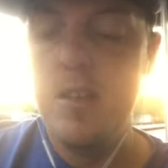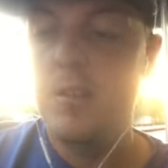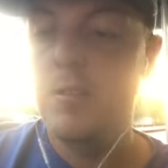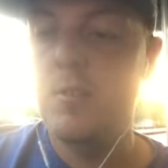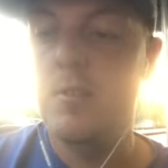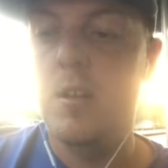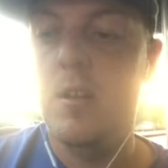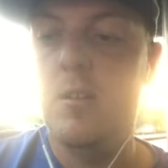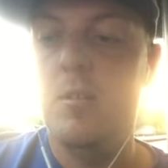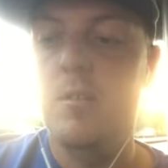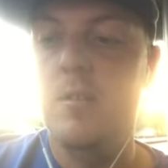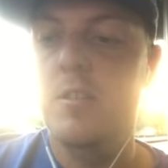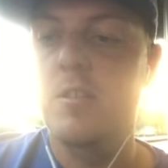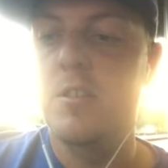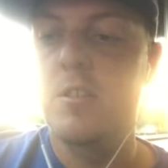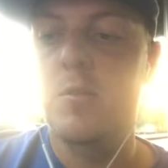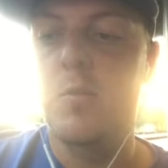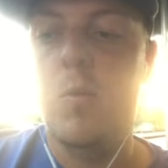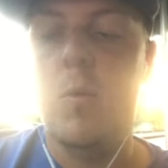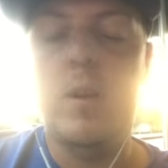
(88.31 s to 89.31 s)
So
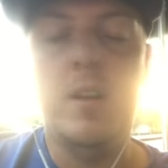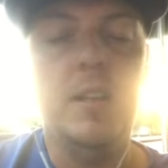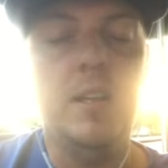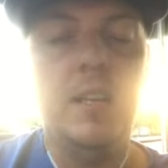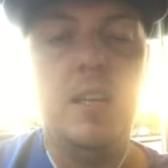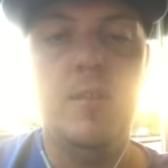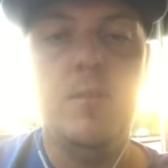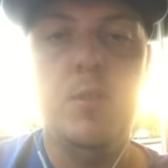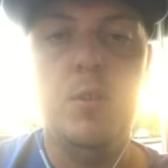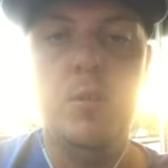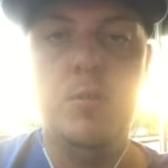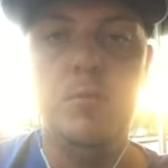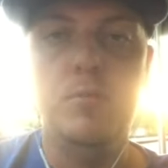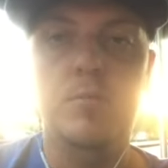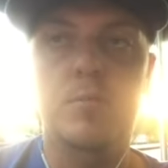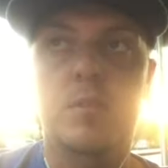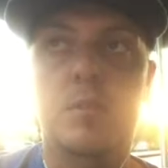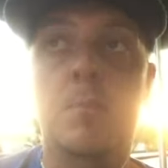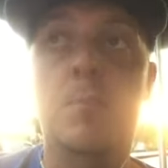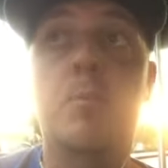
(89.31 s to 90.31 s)
just wanting to give you
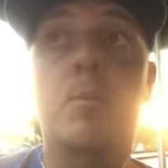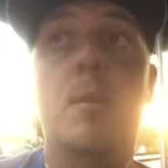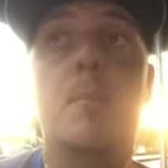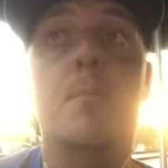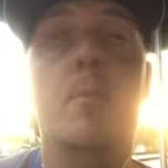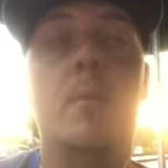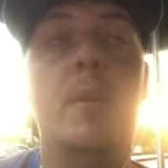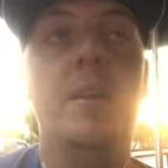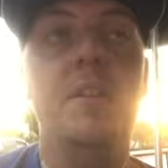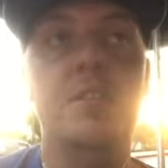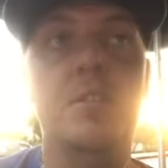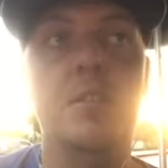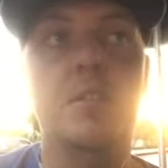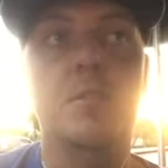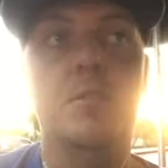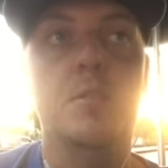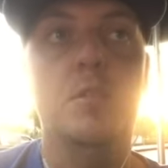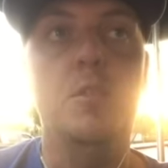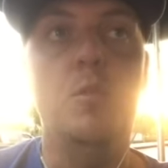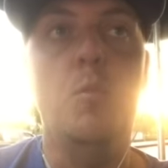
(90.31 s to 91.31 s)
some preparation
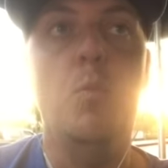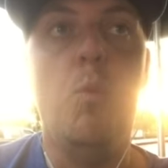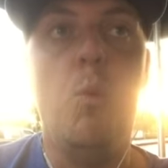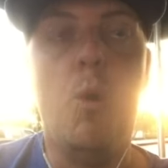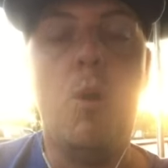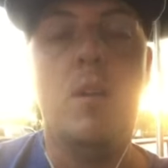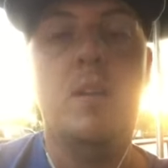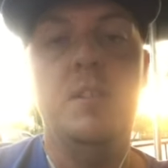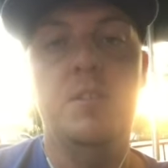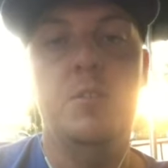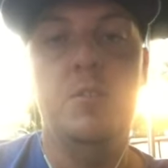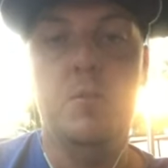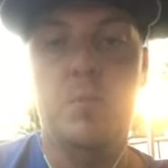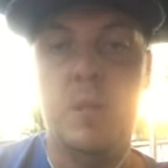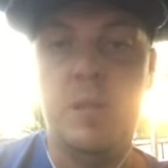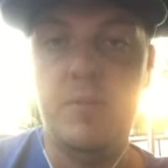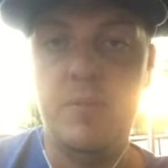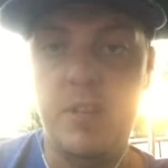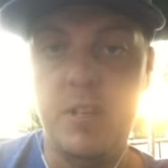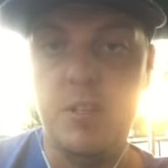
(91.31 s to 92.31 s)
so you walk into a
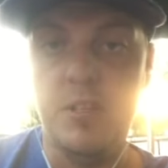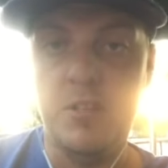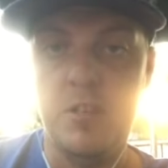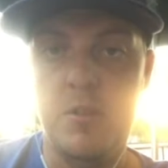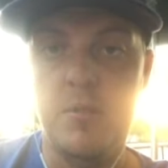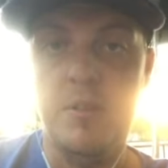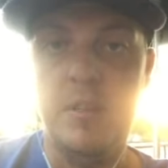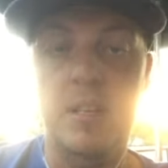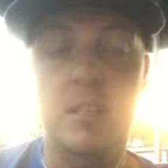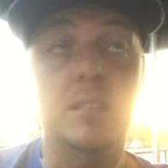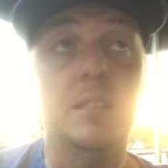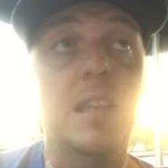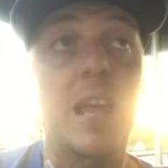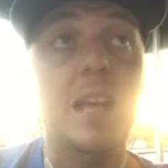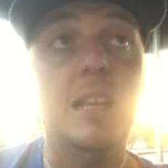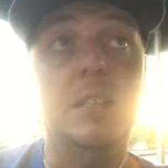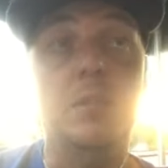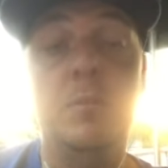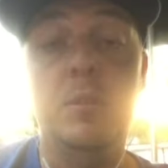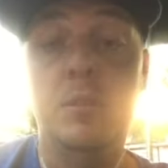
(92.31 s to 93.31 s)
renovation knowing
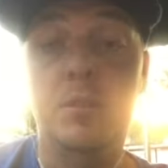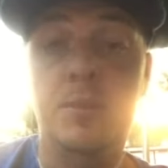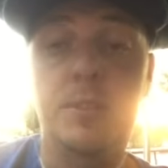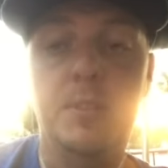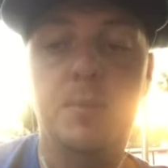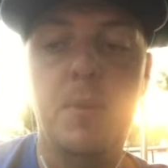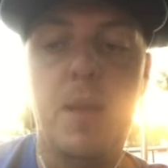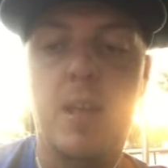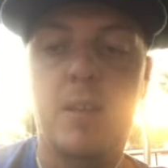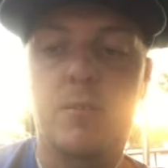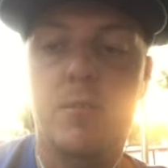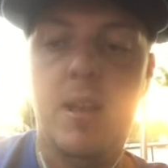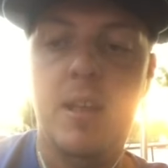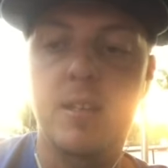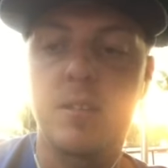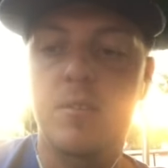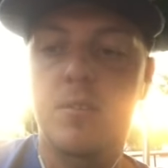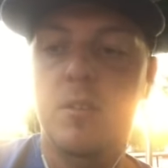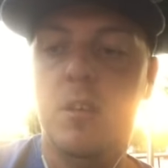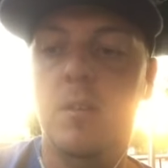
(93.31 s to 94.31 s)
exactly what to expect, right?
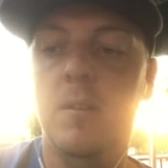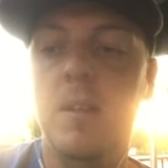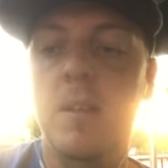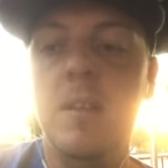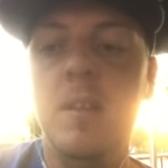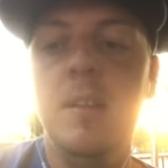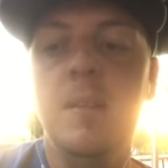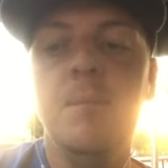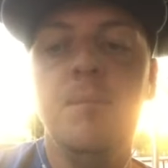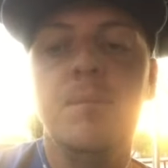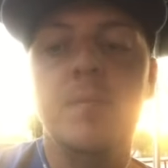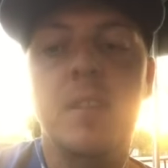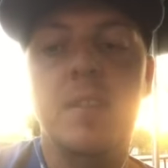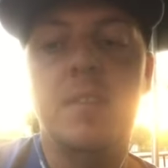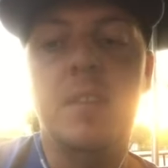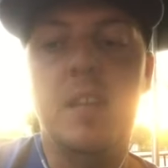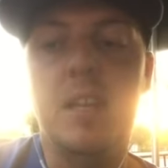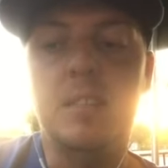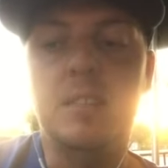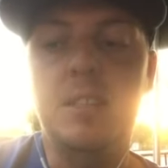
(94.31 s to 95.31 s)
So
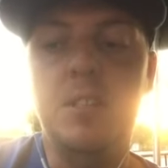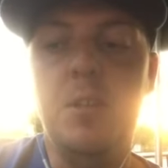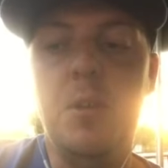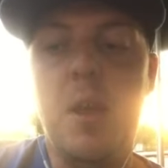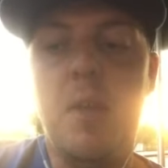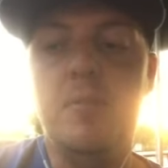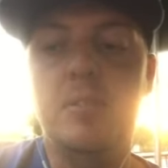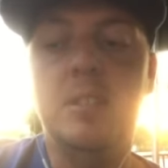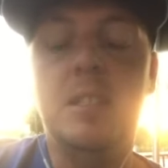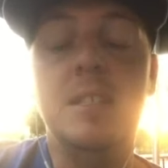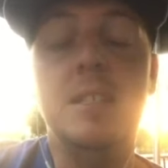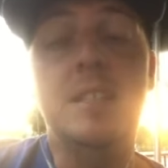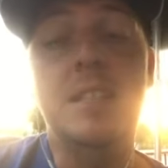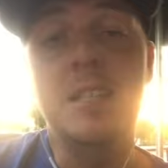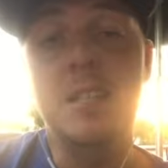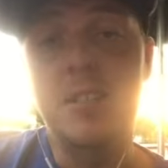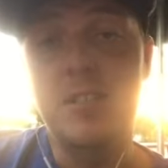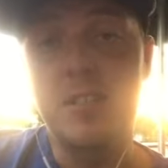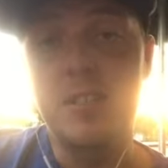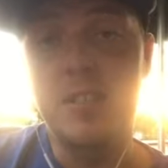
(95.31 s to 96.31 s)
the next thing you have is
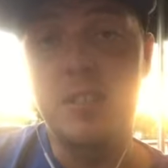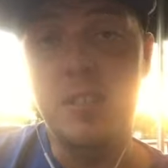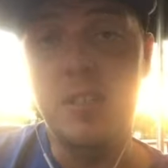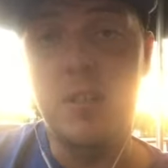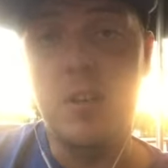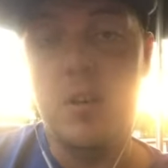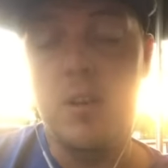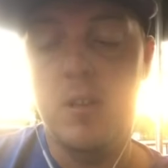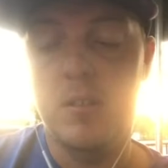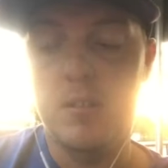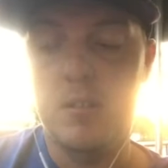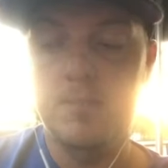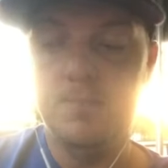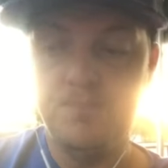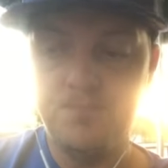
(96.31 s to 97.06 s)
contingency costs.